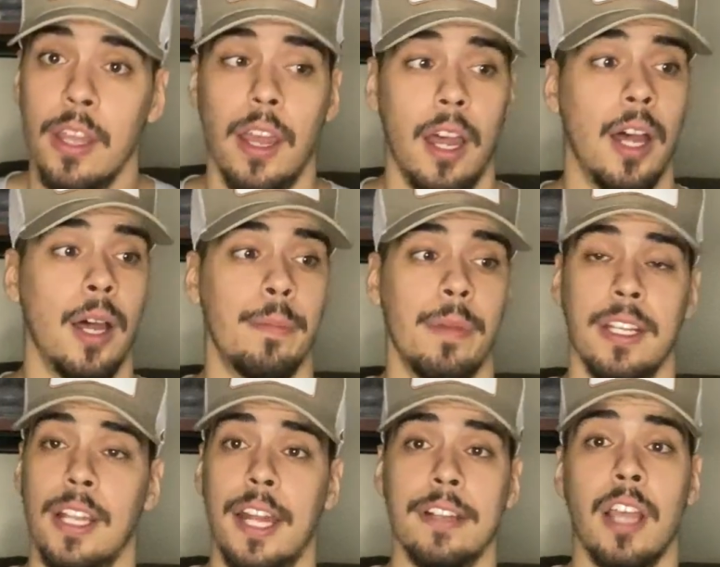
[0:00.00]
A
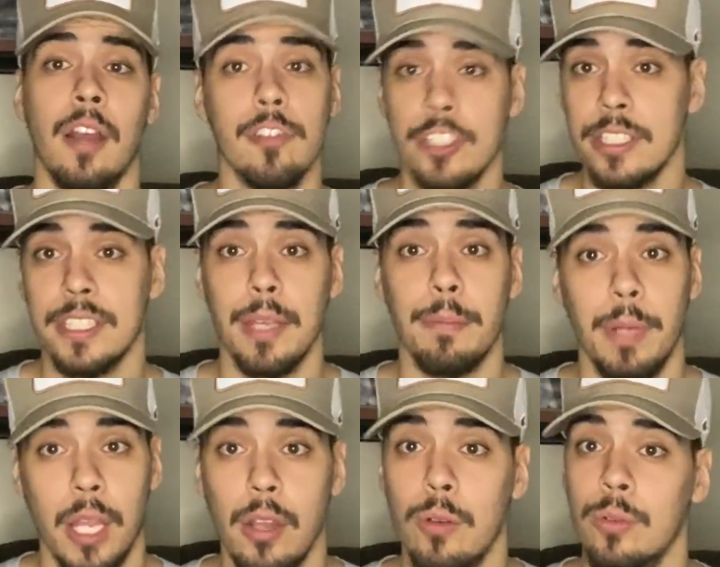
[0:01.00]
lot of coverages get
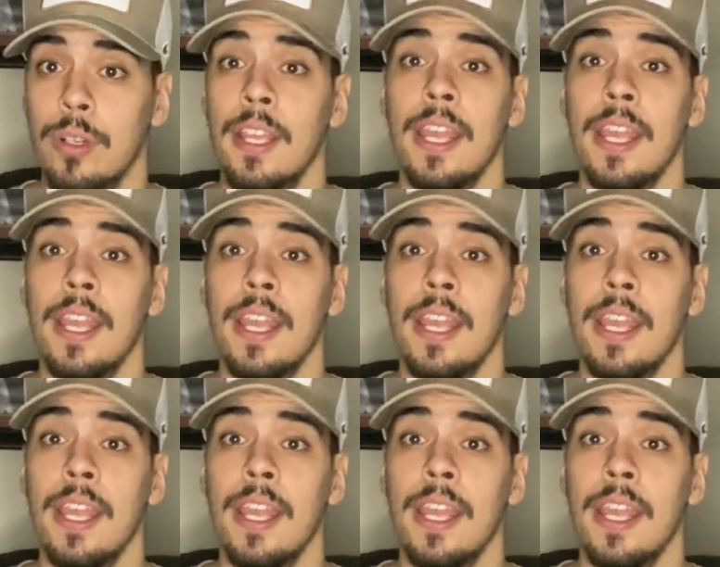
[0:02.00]
blown.